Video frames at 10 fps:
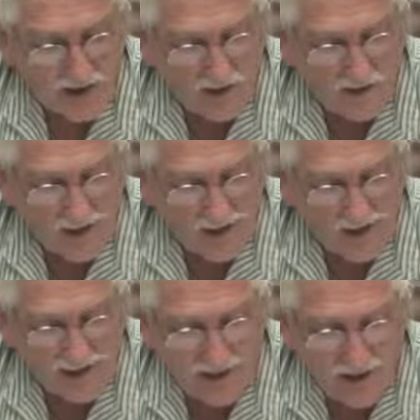or
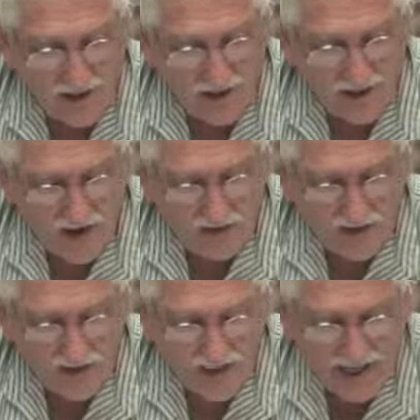Ventolin. Or,
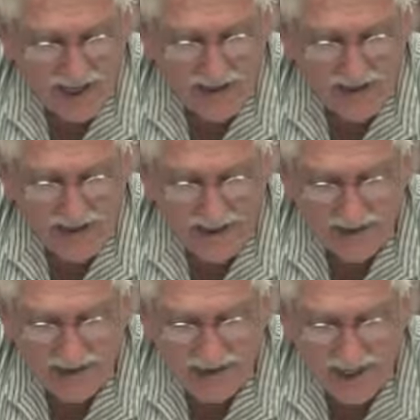unfortunately, I didn't
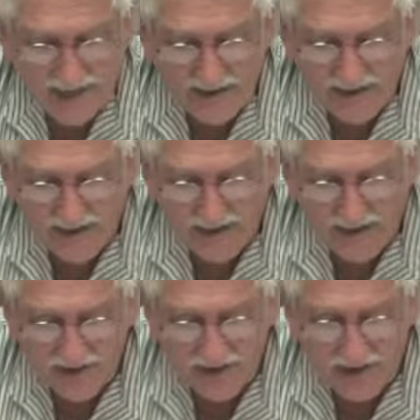understand
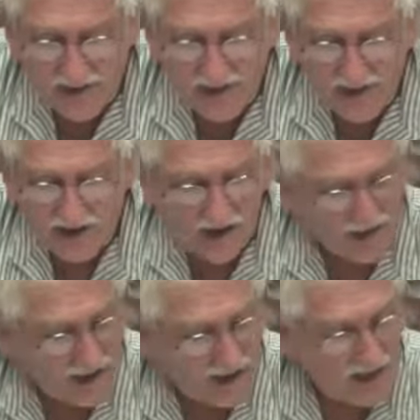detox years ago.
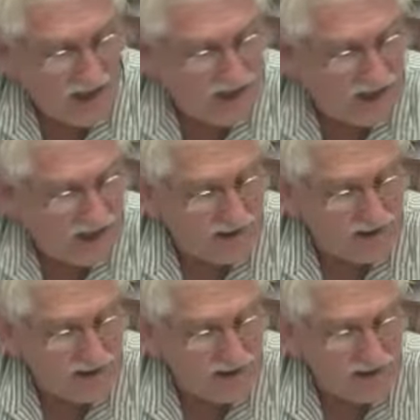Lost a lot
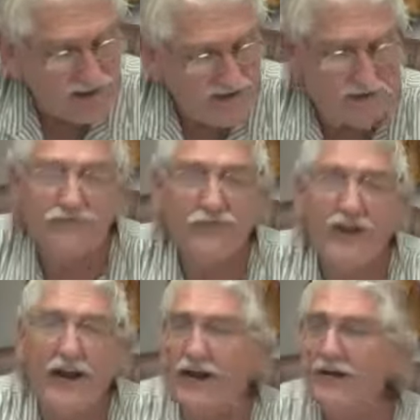of teeth.
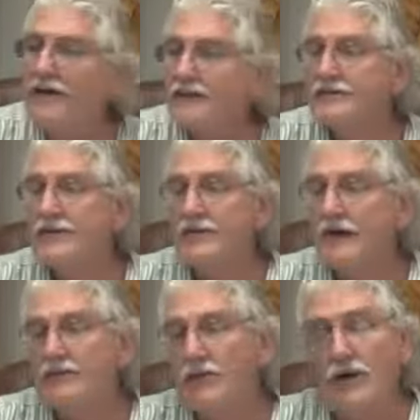Yeah, see,
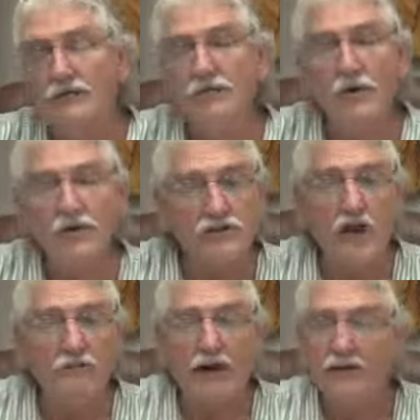that's what was, we were just
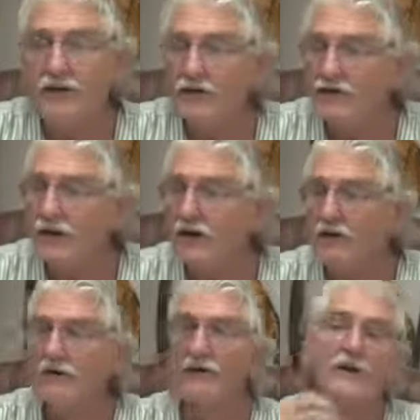talking about teeth uh,
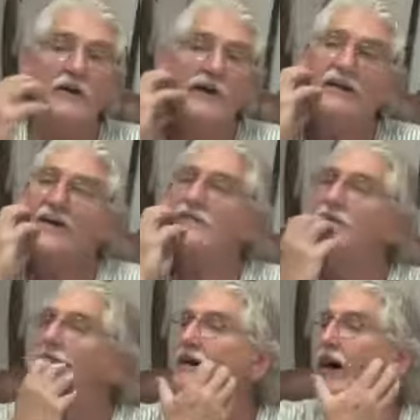earlier, and that's
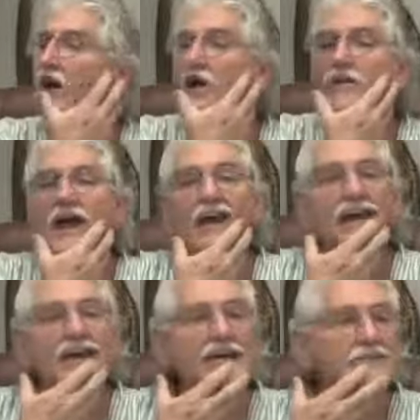what all that
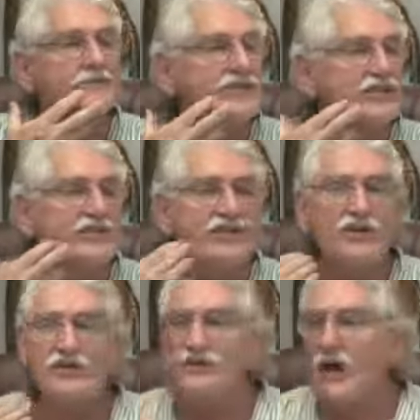lip just
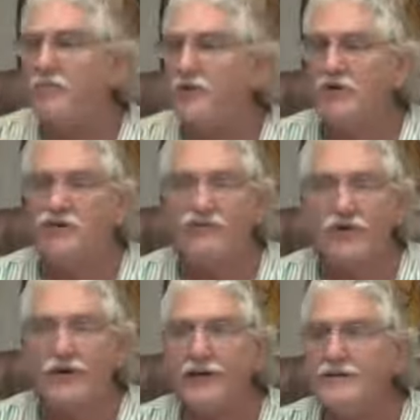chews up your
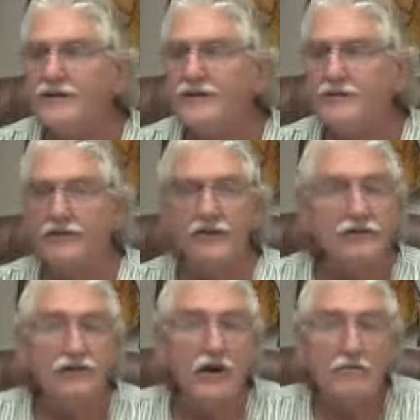friggin' teeth,
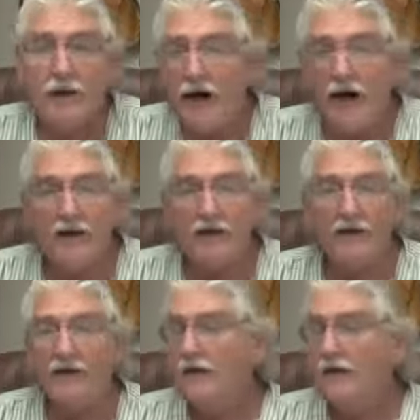chewed up mine,